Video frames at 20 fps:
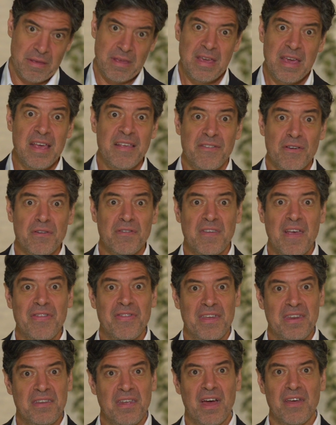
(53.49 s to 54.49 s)
Easier said
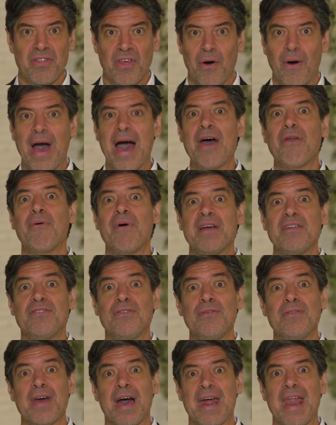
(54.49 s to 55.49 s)
than done though. How do I
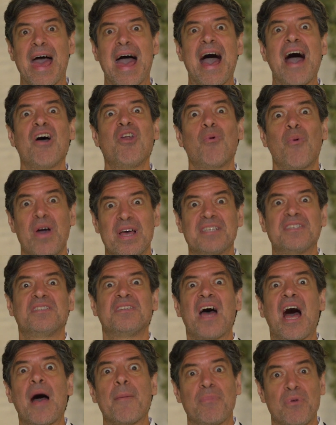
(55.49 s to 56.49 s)
do that? How do I
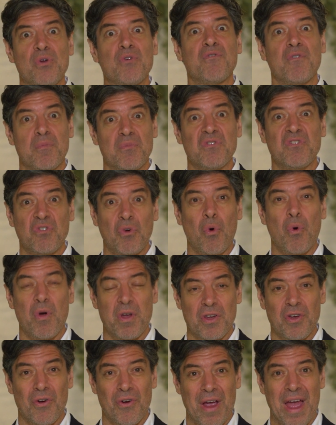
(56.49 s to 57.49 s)
stop you from
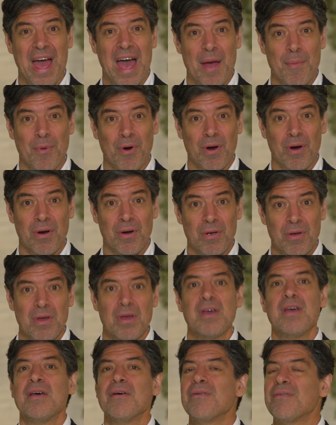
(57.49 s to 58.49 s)
scoring your hammer?
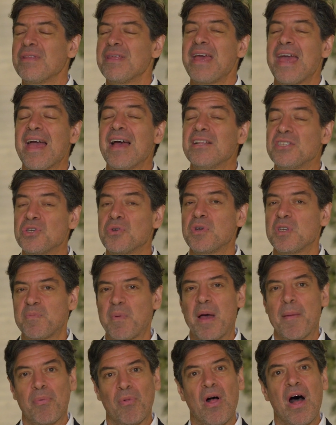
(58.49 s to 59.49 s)
Well, the answer is
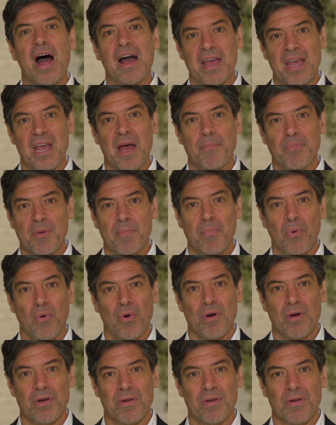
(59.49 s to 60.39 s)
by blocking up the board.